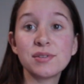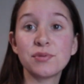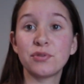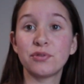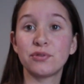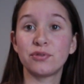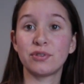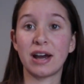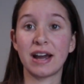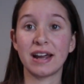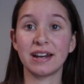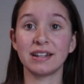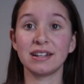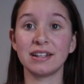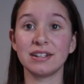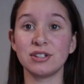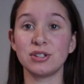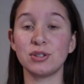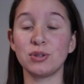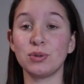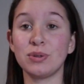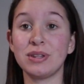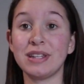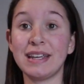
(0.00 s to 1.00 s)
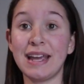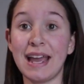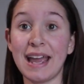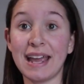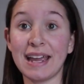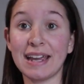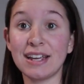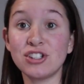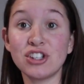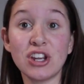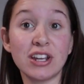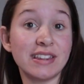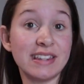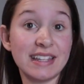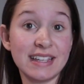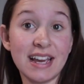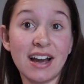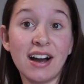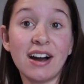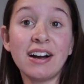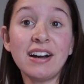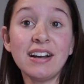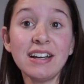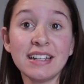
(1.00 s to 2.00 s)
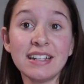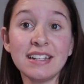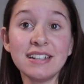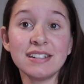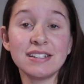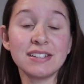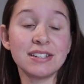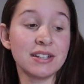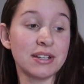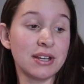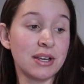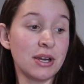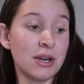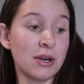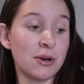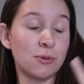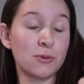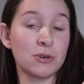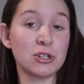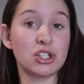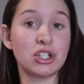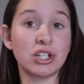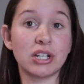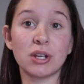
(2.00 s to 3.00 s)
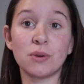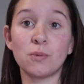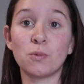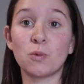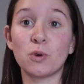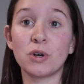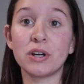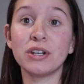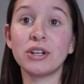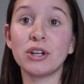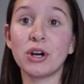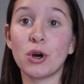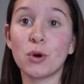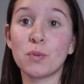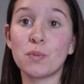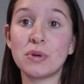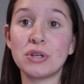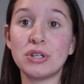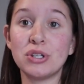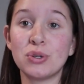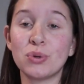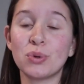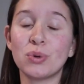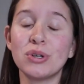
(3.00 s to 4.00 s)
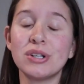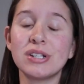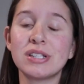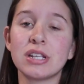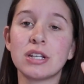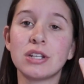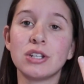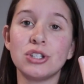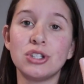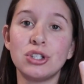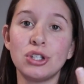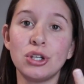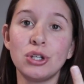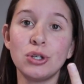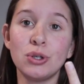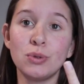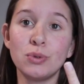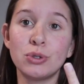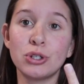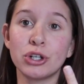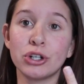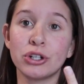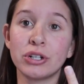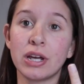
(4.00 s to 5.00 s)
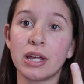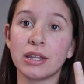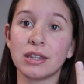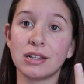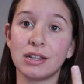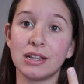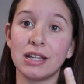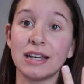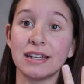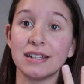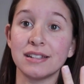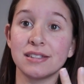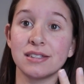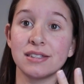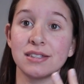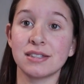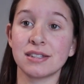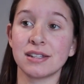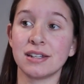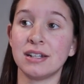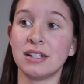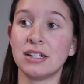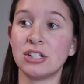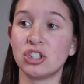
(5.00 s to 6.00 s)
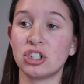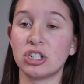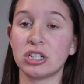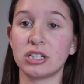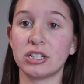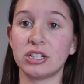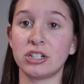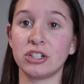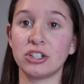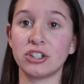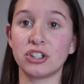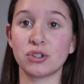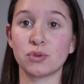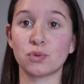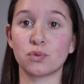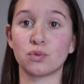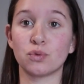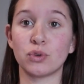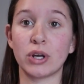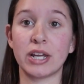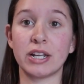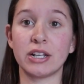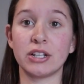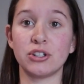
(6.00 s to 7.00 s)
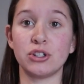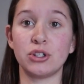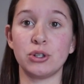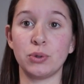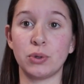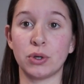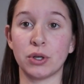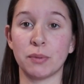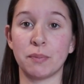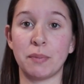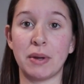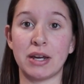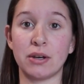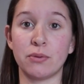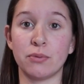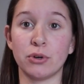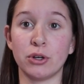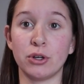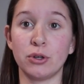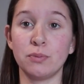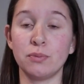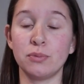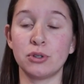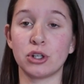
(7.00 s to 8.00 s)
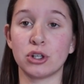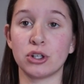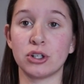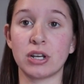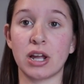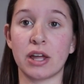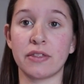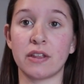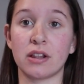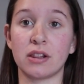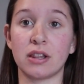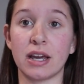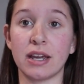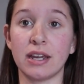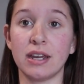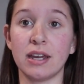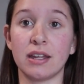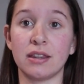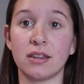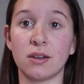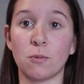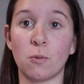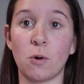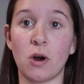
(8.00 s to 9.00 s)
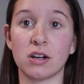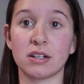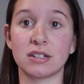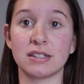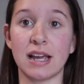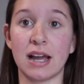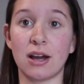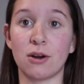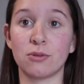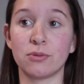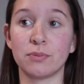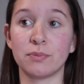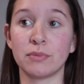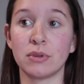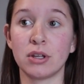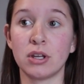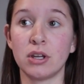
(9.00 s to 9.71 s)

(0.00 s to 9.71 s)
finally to the age and the height where she can 1, open doors, and 2, turn on lights. She literally just ran into her bedroom, turned on the light, and then walked out.